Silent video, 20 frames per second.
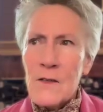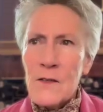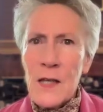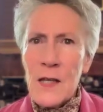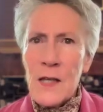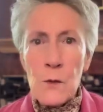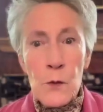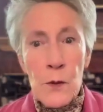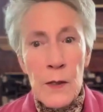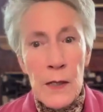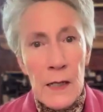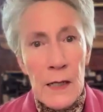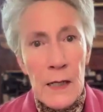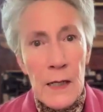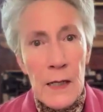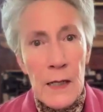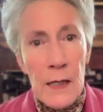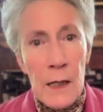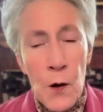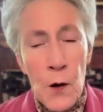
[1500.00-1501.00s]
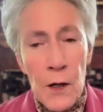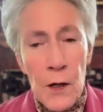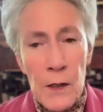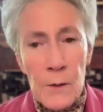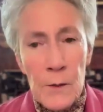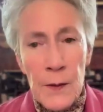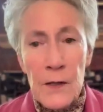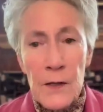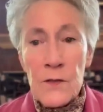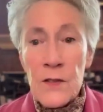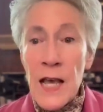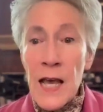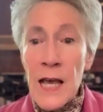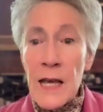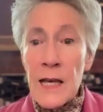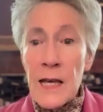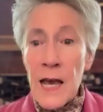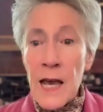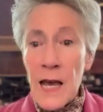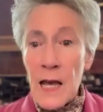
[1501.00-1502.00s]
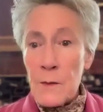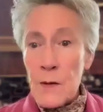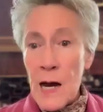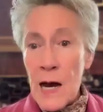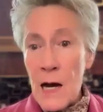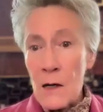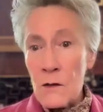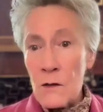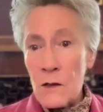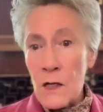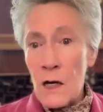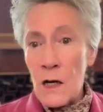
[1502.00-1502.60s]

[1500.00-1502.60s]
they were really important because they came out